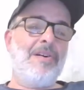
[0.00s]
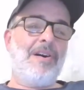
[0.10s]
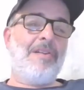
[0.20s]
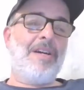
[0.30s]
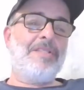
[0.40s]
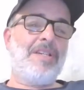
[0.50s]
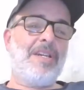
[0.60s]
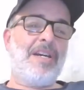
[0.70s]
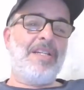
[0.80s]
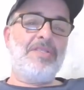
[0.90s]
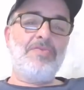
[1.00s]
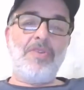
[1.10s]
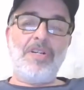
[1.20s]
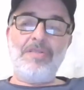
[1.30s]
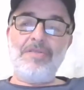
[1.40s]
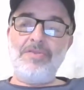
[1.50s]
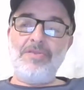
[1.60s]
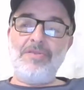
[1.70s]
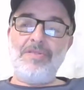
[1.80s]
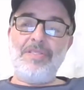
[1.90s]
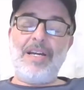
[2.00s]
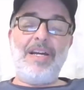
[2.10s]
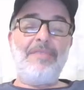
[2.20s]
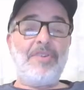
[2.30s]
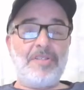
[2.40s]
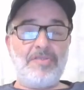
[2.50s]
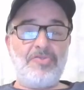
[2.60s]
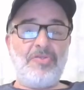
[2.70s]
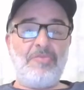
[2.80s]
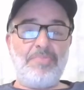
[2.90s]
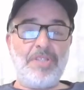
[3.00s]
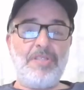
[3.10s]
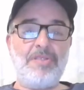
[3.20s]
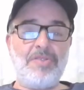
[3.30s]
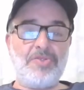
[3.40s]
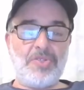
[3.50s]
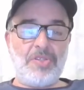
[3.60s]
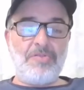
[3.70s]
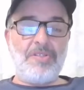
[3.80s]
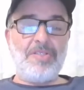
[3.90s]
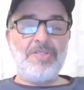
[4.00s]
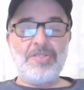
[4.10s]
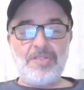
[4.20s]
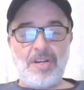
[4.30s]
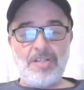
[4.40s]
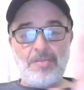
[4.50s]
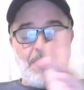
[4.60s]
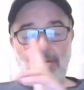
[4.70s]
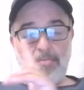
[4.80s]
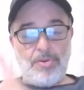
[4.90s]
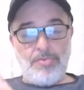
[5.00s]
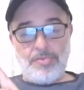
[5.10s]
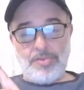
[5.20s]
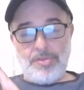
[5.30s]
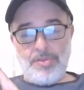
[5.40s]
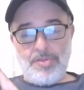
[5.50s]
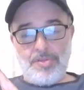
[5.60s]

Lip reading: All right, you guys. Well, I wanted to complete this series talking about both.